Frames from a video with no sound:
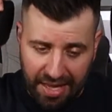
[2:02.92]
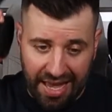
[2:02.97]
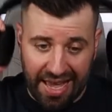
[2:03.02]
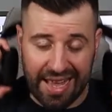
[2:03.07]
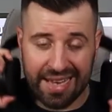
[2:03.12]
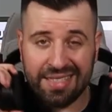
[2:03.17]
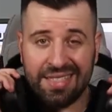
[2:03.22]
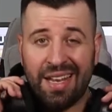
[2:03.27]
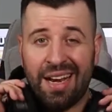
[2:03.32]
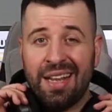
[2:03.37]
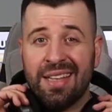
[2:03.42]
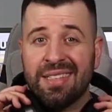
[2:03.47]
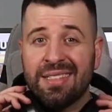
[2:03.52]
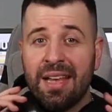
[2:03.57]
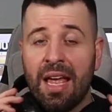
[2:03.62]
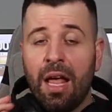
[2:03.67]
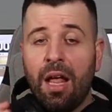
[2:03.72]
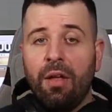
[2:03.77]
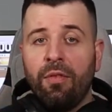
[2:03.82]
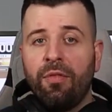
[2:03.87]
the headset
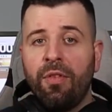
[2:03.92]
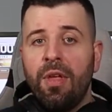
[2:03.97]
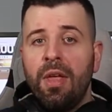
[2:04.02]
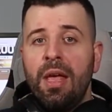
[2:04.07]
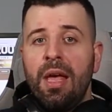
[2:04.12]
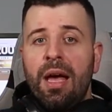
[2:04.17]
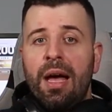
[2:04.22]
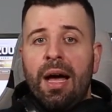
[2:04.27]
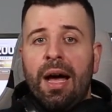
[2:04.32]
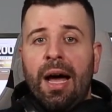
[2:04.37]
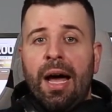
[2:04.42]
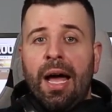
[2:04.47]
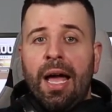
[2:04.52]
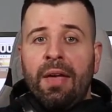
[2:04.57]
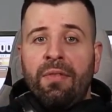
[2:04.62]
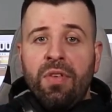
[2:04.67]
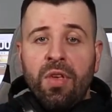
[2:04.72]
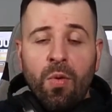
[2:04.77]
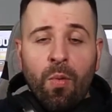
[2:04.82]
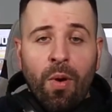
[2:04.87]
itself.
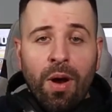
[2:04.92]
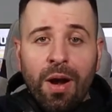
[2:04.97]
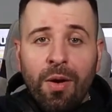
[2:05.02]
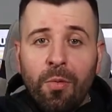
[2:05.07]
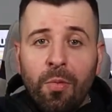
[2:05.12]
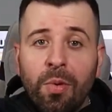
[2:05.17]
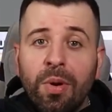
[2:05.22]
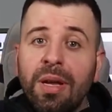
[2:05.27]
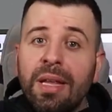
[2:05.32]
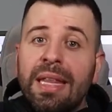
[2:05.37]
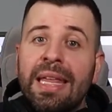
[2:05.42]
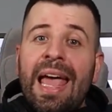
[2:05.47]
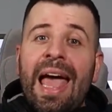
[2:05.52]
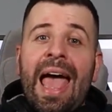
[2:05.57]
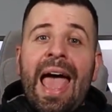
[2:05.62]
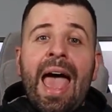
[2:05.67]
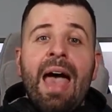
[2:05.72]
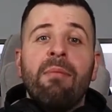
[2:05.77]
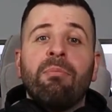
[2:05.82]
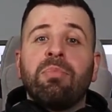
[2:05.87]
if you want to really
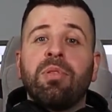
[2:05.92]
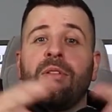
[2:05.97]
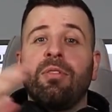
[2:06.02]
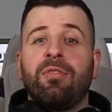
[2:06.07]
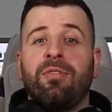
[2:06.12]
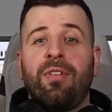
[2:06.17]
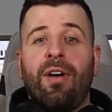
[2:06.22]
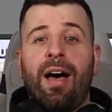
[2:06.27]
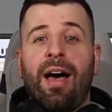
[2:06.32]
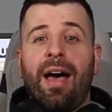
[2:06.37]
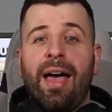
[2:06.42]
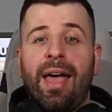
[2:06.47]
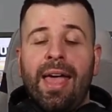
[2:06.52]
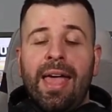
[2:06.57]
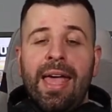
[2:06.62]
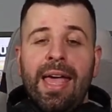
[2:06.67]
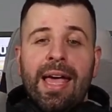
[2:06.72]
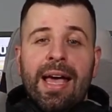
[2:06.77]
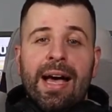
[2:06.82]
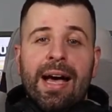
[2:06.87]
amplify
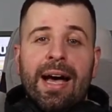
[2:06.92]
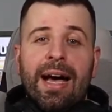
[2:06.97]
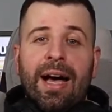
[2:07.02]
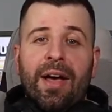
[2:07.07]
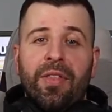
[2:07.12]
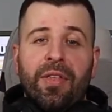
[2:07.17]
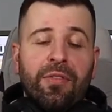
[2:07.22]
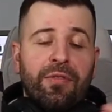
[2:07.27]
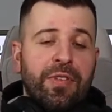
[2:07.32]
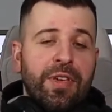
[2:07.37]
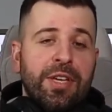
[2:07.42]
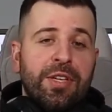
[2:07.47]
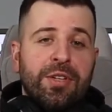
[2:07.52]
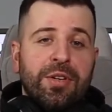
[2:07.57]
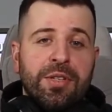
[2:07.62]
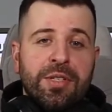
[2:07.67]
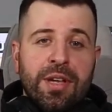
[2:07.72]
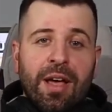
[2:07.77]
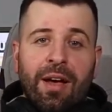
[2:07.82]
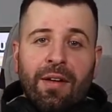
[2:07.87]
the
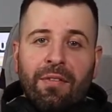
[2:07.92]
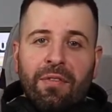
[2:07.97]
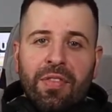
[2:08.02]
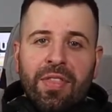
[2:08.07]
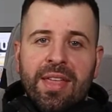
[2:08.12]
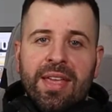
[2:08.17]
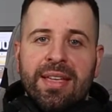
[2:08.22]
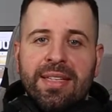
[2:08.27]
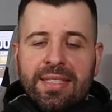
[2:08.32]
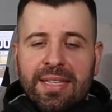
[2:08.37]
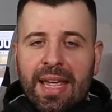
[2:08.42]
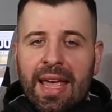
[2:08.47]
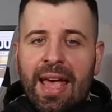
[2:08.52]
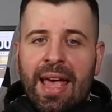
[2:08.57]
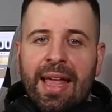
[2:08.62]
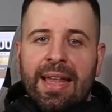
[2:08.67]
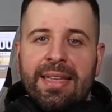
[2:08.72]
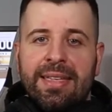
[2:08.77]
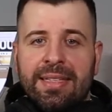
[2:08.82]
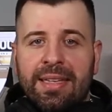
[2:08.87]
features of this
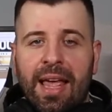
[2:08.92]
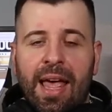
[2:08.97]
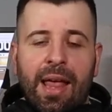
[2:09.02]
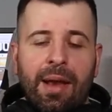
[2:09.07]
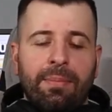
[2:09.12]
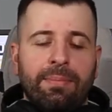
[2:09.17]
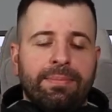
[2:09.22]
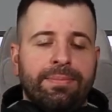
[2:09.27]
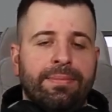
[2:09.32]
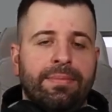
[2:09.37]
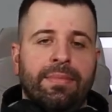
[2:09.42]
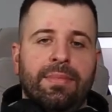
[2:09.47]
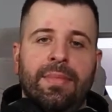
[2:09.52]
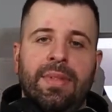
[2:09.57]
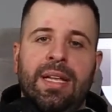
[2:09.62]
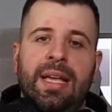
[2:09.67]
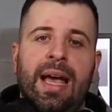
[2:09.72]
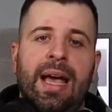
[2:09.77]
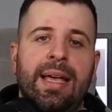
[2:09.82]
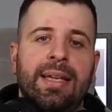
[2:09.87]
headset,
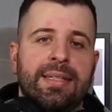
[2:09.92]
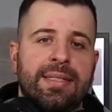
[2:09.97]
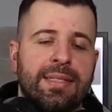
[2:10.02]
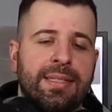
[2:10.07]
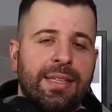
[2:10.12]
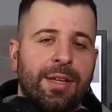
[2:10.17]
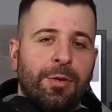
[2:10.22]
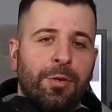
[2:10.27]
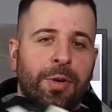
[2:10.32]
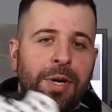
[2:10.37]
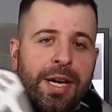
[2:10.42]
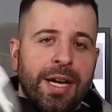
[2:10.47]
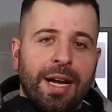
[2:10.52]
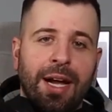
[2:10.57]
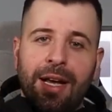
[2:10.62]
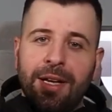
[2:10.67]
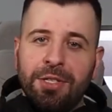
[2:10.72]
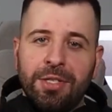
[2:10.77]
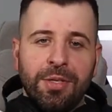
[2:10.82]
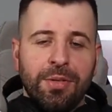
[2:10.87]
guys, the
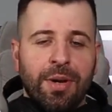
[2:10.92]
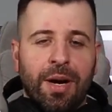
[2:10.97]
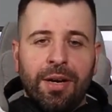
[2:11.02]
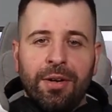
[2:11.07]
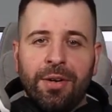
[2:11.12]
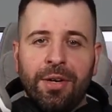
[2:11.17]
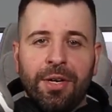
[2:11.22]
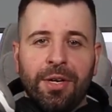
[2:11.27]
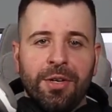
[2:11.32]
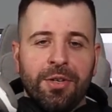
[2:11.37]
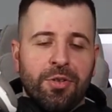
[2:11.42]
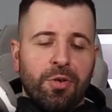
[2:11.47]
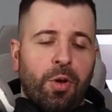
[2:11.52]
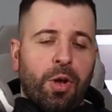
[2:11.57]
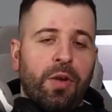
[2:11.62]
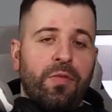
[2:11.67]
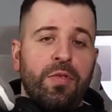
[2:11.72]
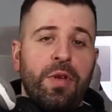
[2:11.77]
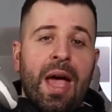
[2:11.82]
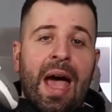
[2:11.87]
Recon 200
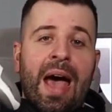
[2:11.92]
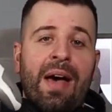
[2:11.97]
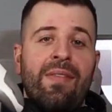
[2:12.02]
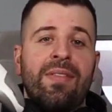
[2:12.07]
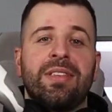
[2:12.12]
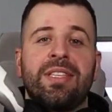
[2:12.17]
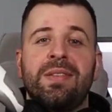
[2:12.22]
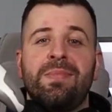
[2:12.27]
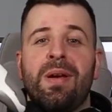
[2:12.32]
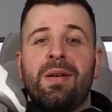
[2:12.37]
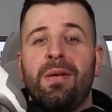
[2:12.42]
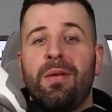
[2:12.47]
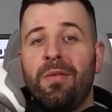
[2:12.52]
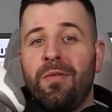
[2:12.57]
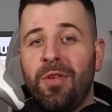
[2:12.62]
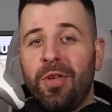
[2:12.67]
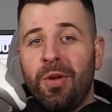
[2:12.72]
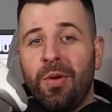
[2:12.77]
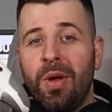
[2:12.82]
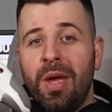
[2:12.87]
controller. If you haven't seen my
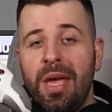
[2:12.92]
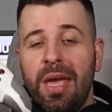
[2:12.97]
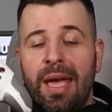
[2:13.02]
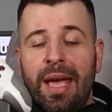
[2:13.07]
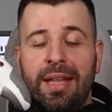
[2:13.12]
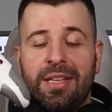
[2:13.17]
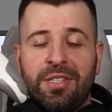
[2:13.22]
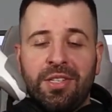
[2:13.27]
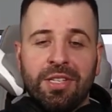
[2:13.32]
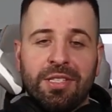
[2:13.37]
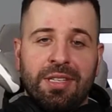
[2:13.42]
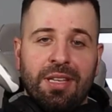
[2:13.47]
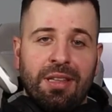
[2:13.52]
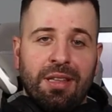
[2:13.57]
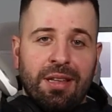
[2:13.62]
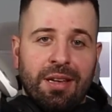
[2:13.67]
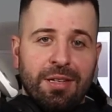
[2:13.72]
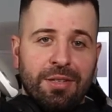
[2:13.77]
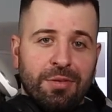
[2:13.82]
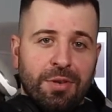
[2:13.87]
review, it's just in
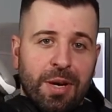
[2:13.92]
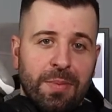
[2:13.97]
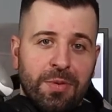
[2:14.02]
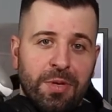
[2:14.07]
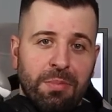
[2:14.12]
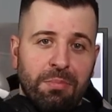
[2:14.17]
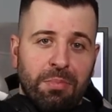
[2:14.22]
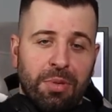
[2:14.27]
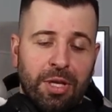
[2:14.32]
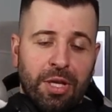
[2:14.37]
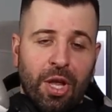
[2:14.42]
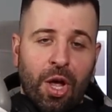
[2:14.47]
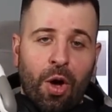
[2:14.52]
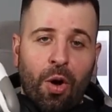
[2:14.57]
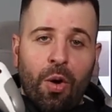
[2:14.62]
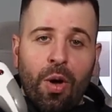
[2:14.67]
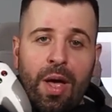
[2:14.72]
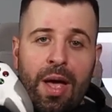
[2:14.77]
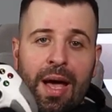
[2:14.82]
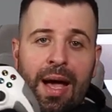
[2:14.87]
the description
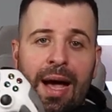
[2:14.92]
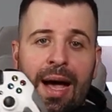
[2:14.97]
below.